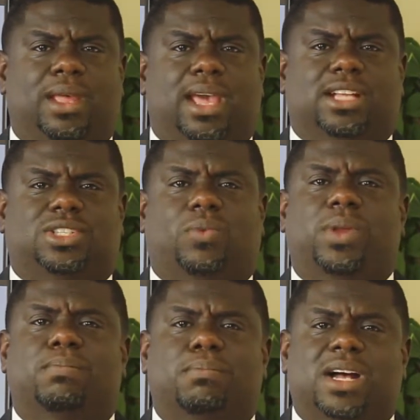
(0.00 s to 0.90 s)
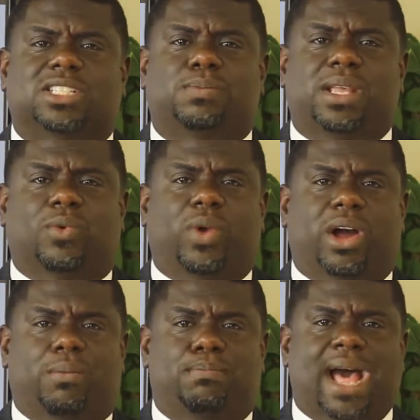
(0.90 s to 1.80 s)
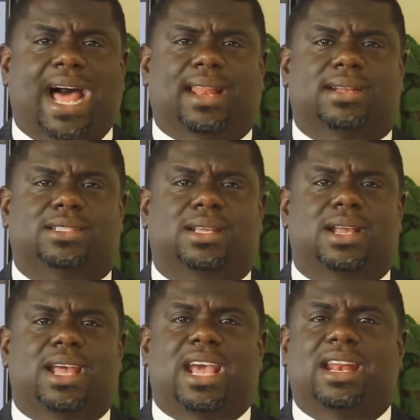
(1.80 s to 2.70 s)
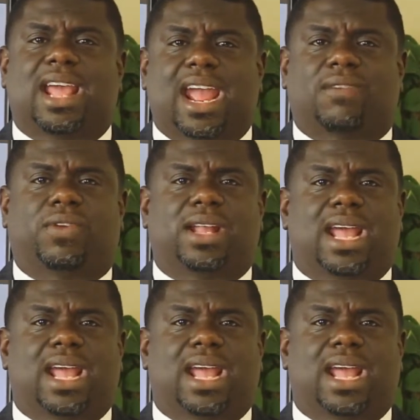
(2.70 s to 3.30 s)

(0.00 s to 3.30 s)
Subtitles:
And so we must be well balanced in every